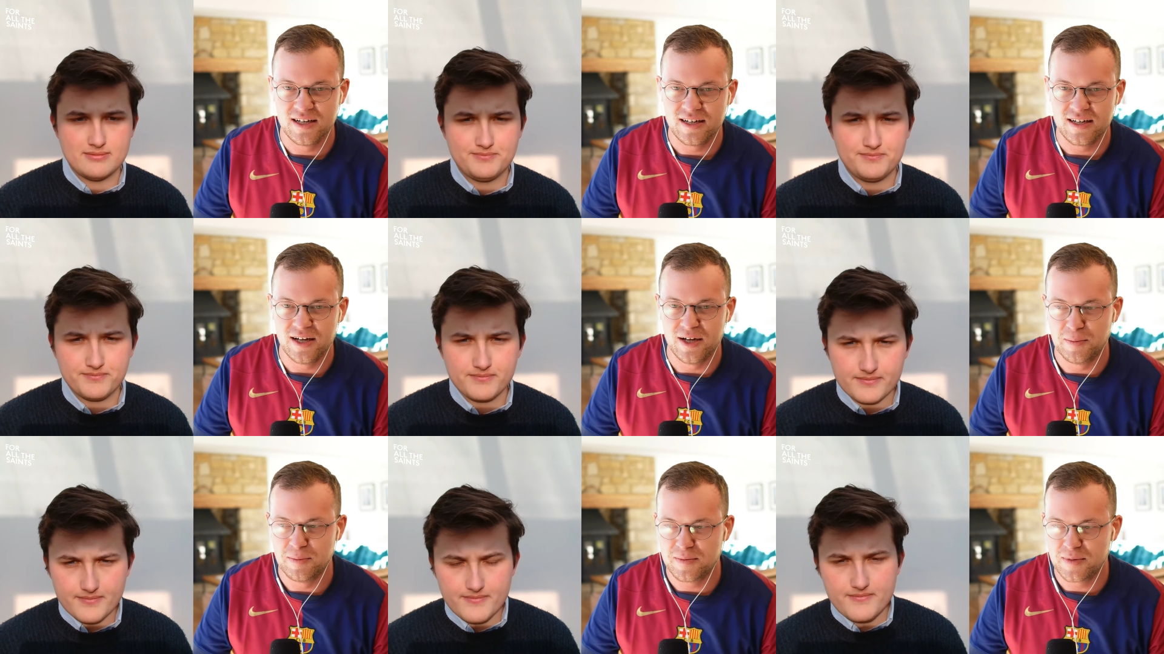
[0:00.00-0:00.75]

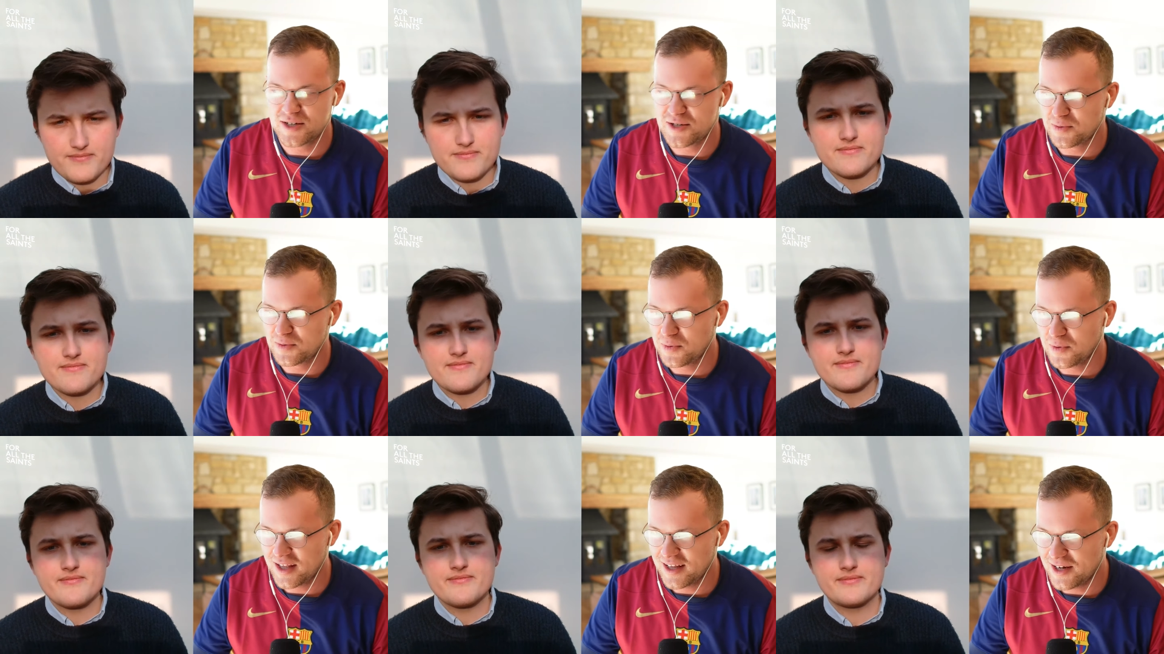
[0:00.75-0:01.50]
Speaker 1: um, because
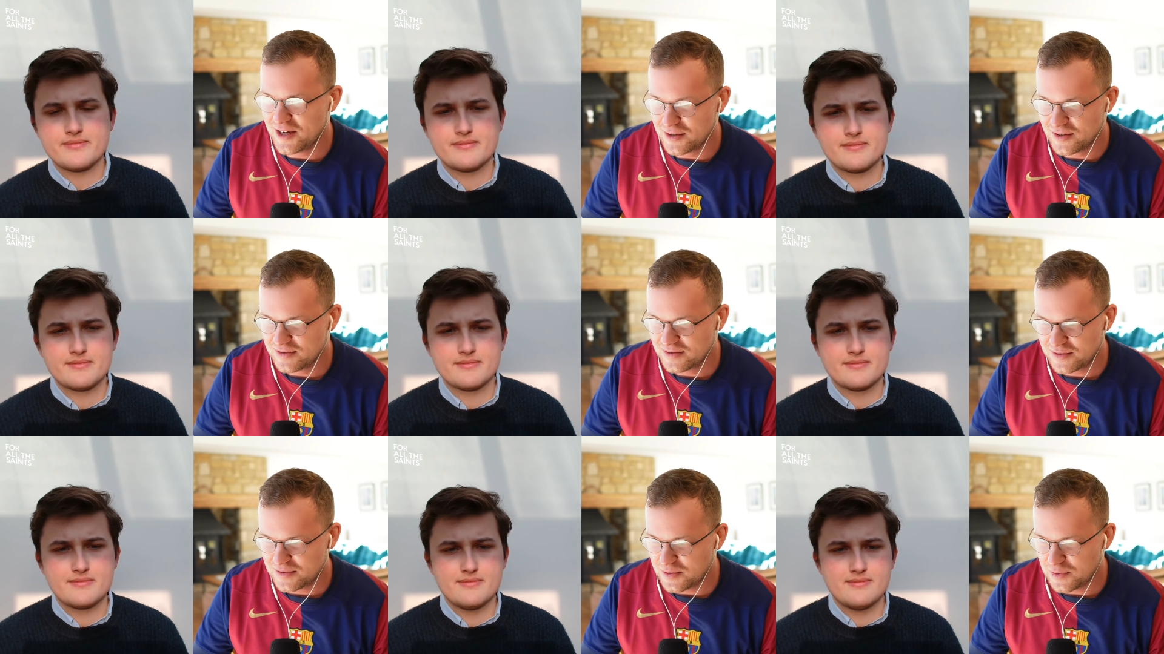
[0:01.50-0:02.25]
you know
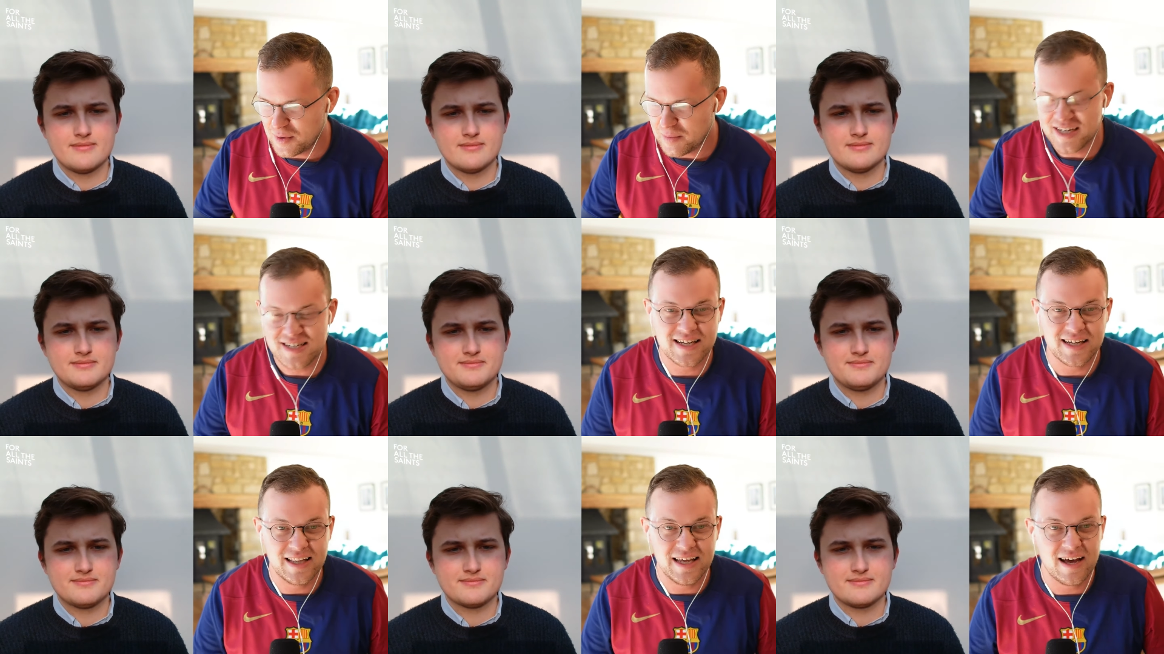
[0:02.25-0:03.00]
we might
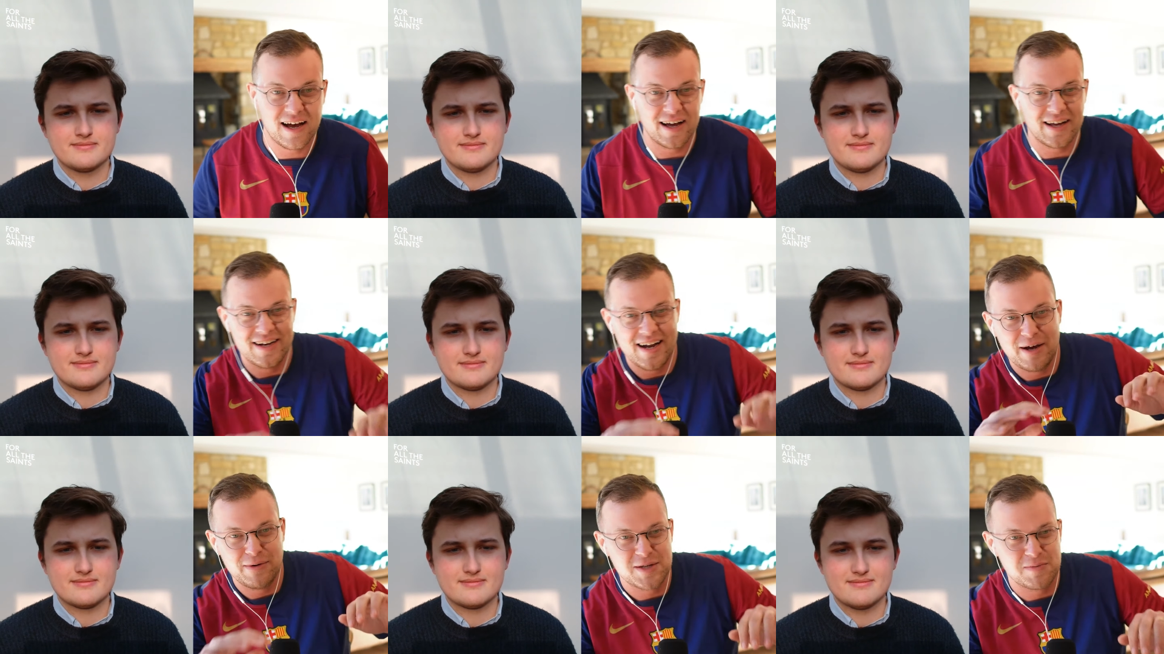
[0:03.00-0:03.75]
see Lehi and
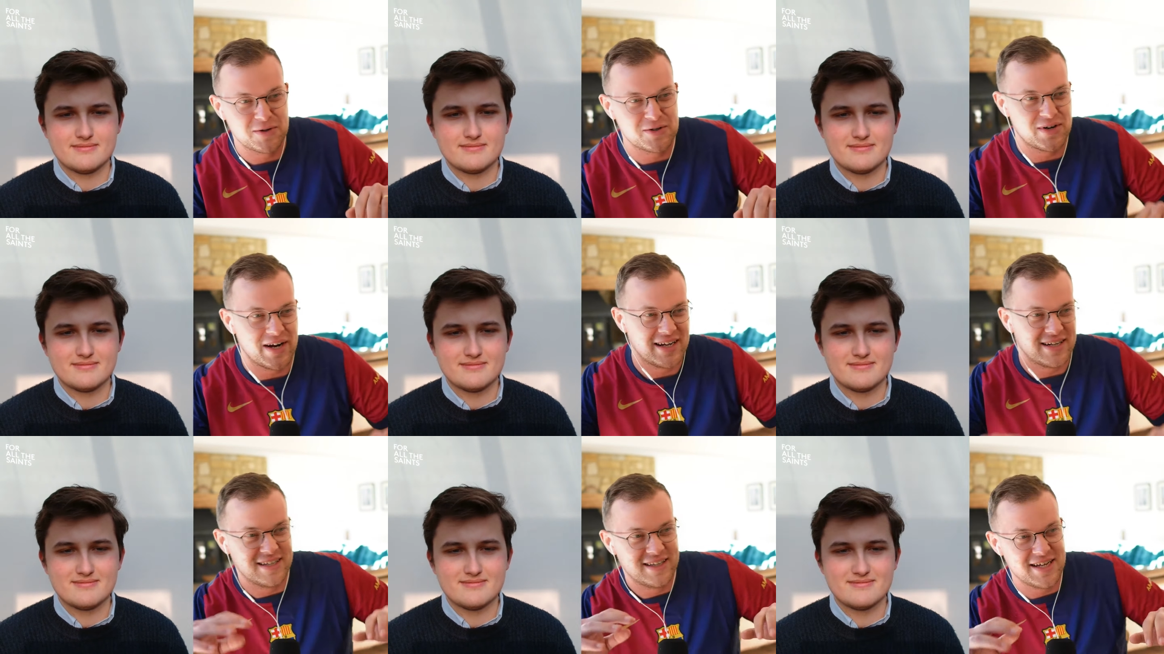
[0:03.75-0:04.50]
how he's
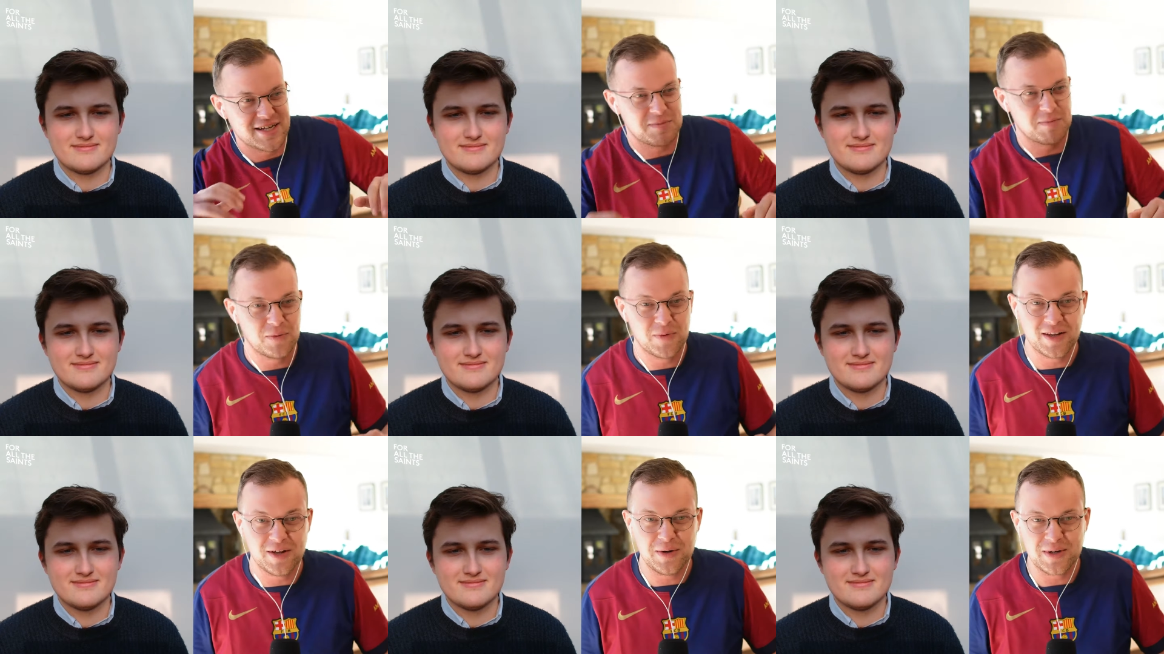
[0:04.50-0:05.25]
portrayed and this, but
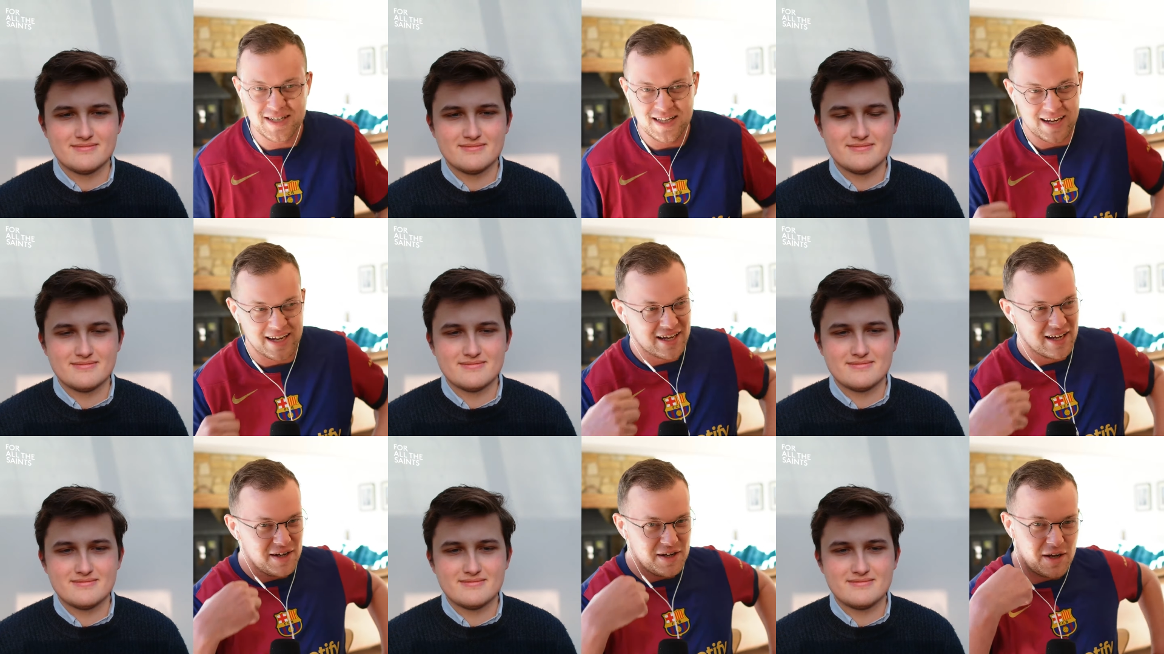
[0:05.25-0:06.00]
with you, it's like
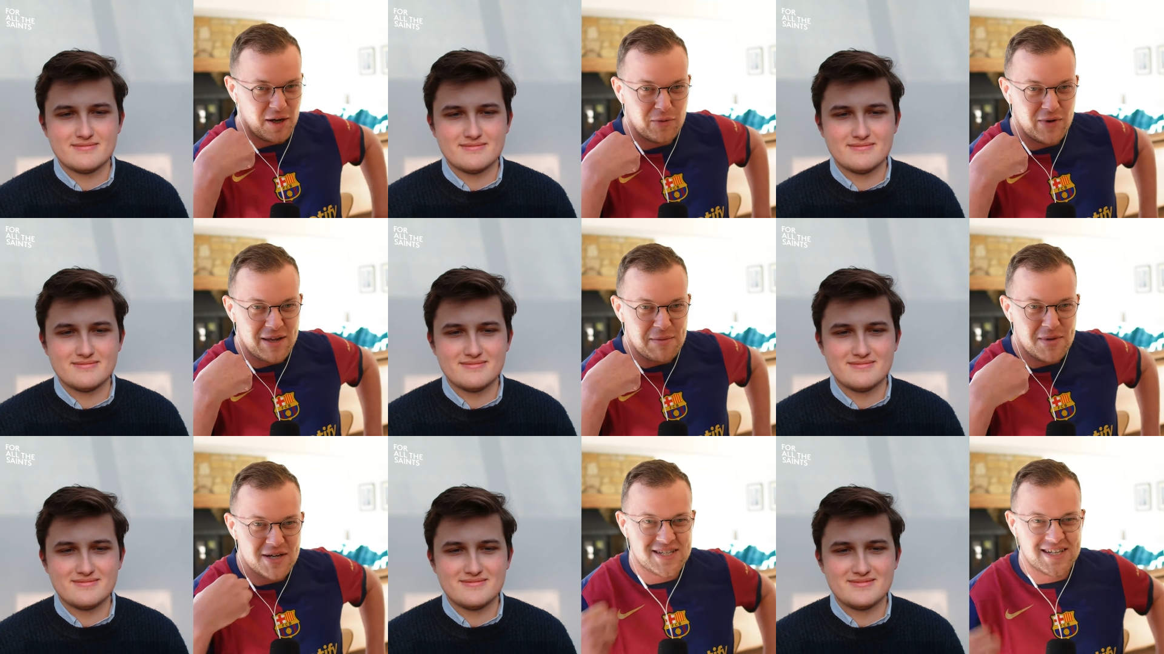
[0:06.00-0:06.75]
a really
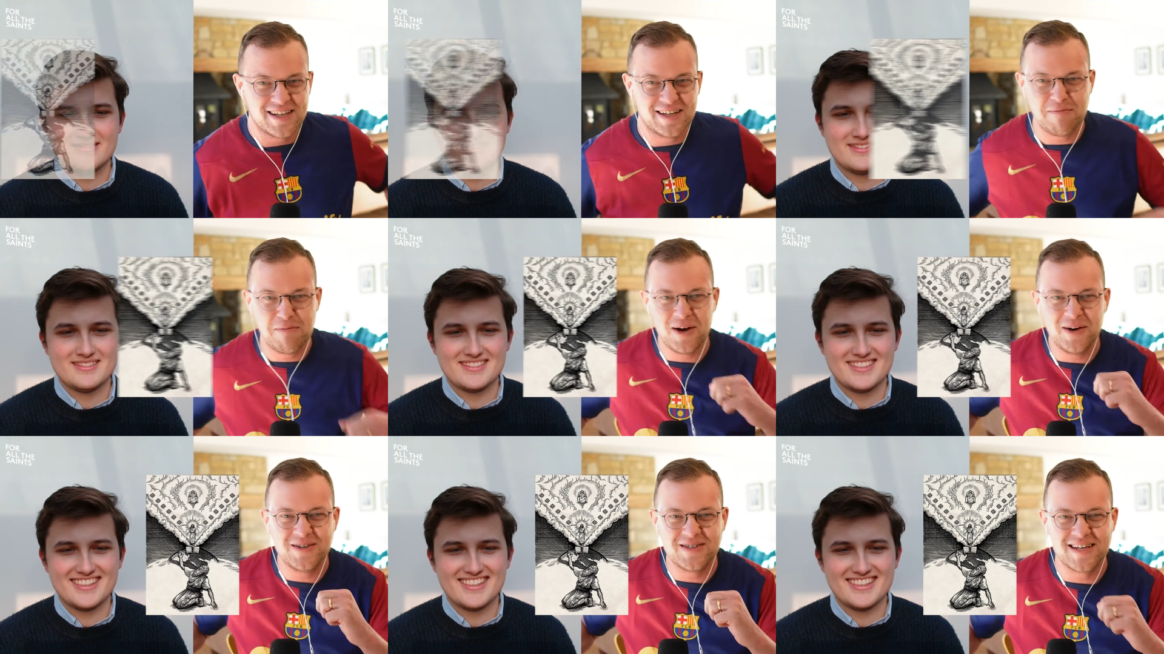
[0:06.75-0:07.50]
muscular
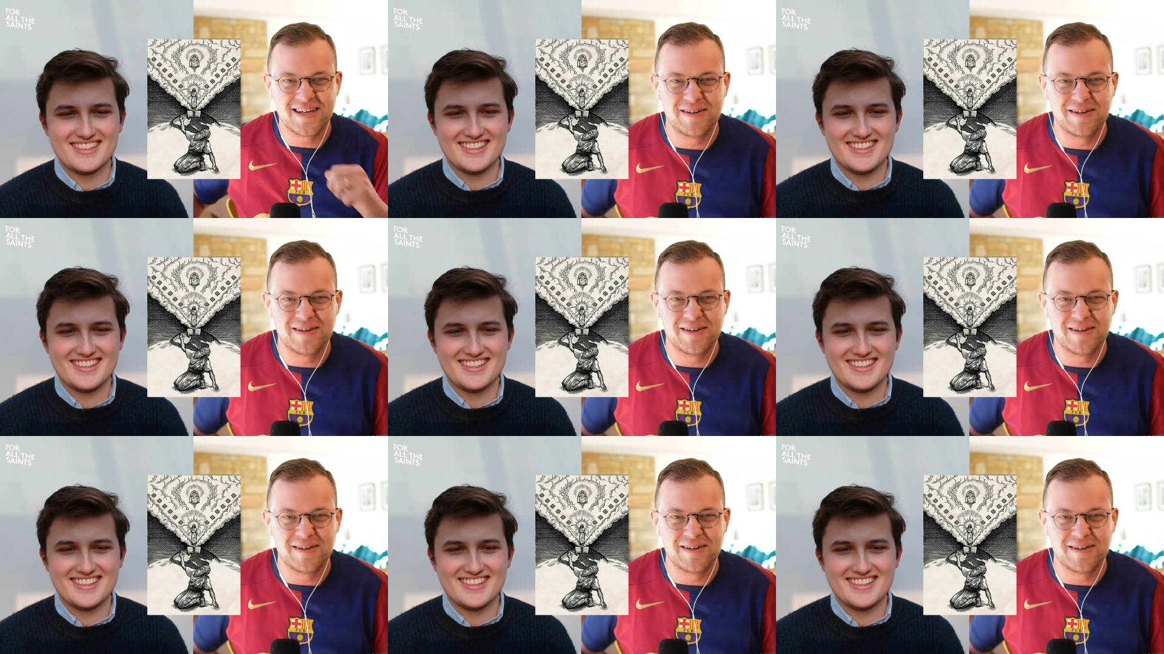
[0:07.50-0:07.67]
posing